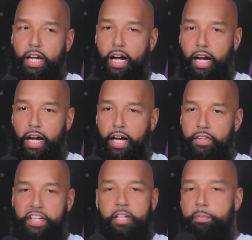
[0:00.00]

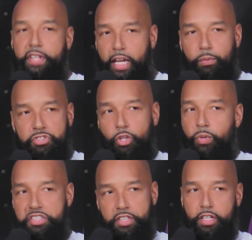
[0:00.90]
The NBA was
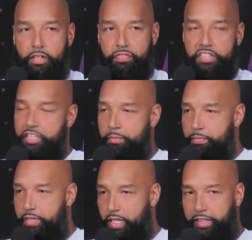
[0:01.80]
always there for
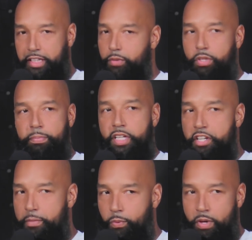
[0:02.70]
Tim Duncan. He would have been a
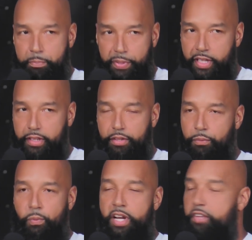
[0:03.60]
number one pick
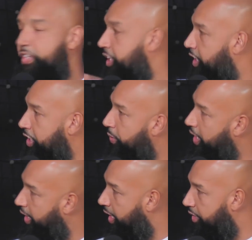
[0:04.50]
whatever year he would
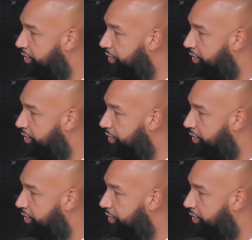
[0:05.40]
have left.